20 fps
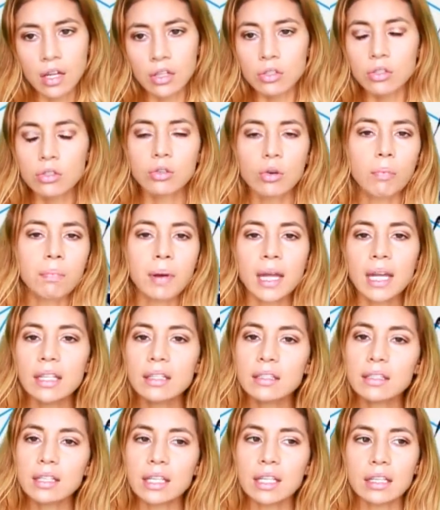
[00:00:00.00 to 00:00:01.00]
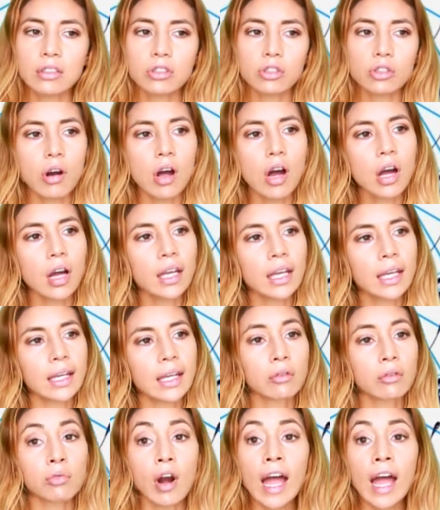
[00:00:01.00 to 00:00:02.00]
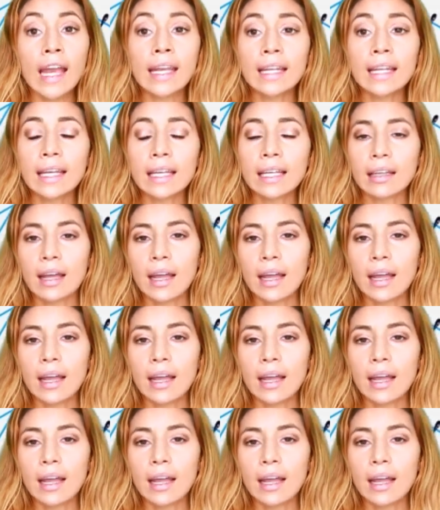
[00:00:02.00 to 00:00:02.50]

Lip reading: So painting, drawing, writing,